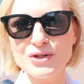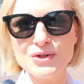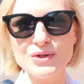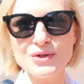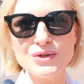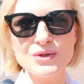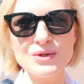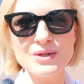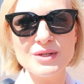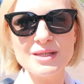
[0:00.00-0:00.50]

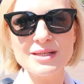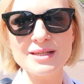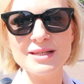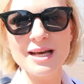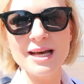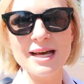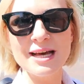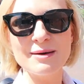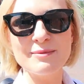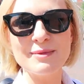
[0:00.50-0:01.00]
juice,
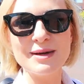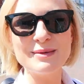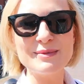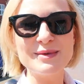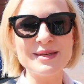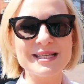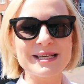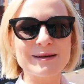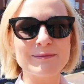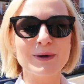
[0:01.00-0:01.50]

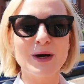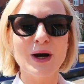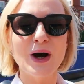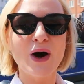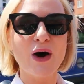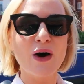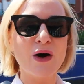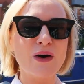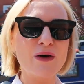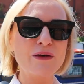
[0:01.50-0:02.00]
maybe some
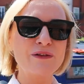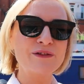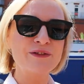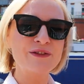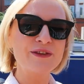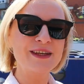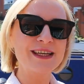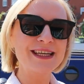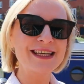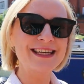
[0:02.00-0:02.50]

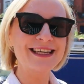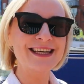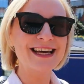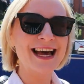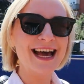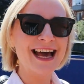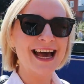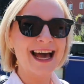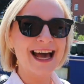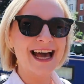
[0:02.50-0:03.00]
coffee,
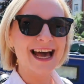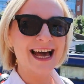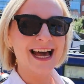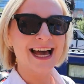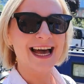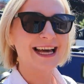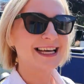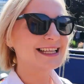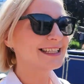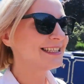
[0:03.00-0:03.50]

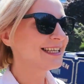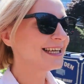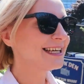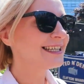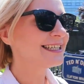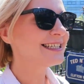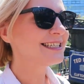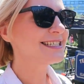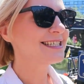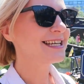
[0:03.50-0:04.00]
and
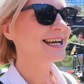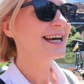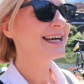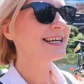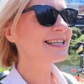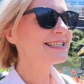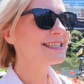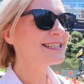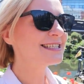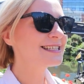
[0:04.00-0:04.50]
yes,
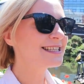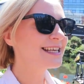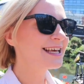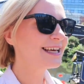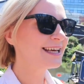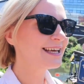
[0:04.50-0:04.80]
just